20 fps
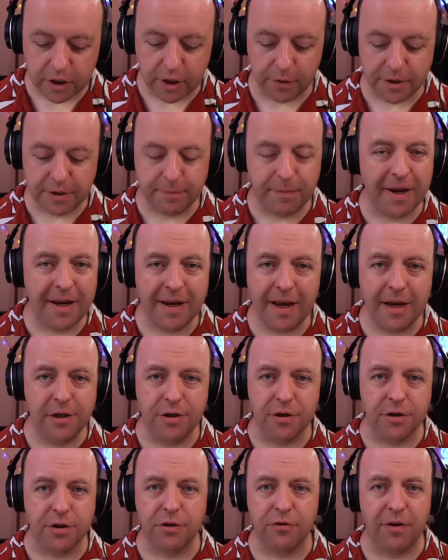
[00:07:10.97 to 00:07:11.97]
The U S B is
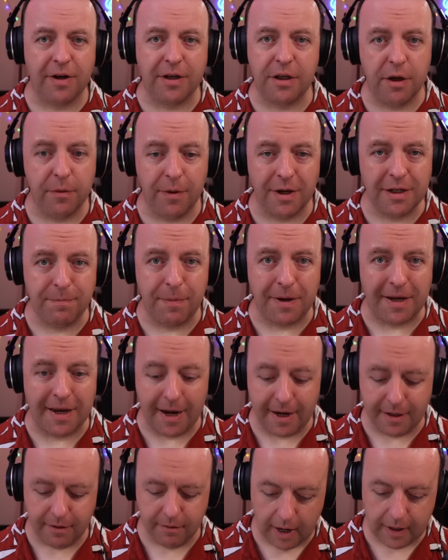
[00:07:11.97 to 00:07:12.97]
just straight U S B in,